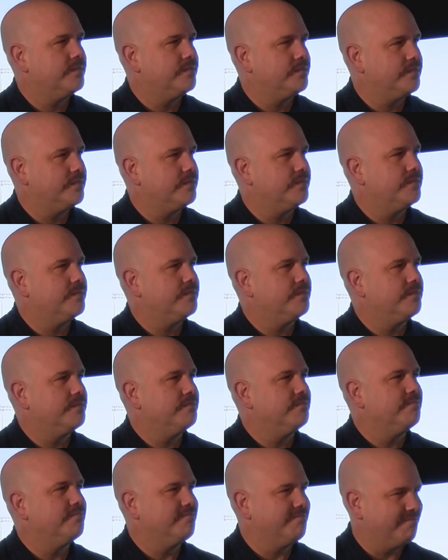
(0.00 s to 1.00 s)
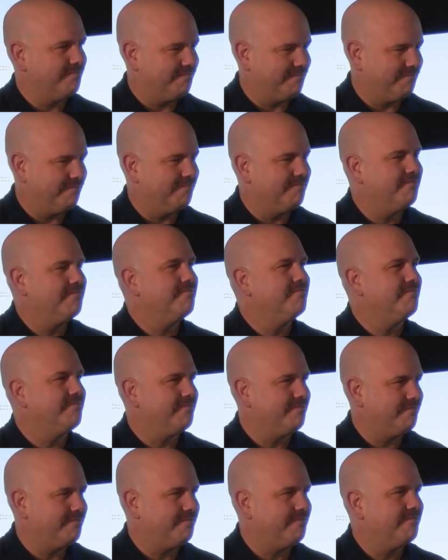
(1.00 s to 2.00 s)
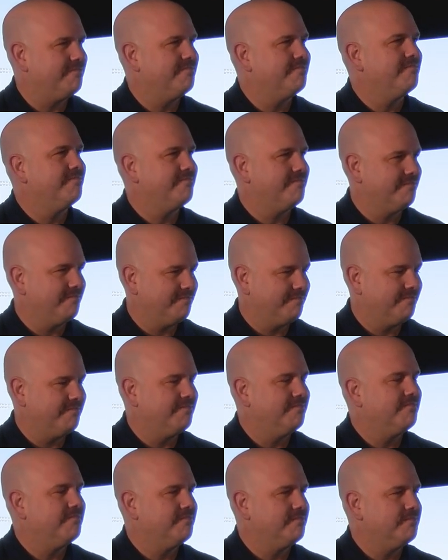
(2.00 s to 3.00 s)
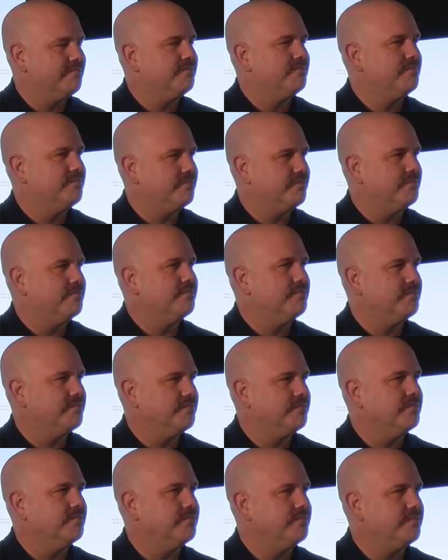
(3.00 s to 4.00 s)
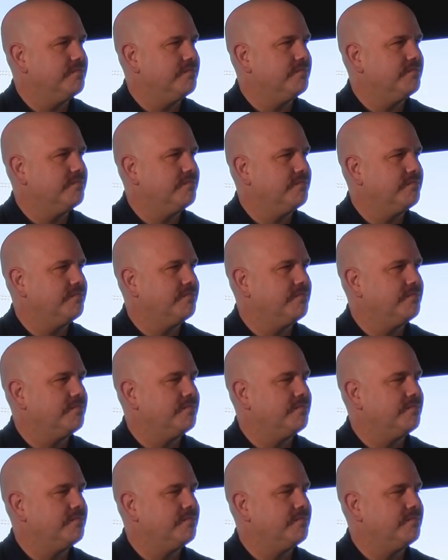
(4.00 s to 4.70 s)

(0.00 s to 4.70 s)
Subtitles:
(silent)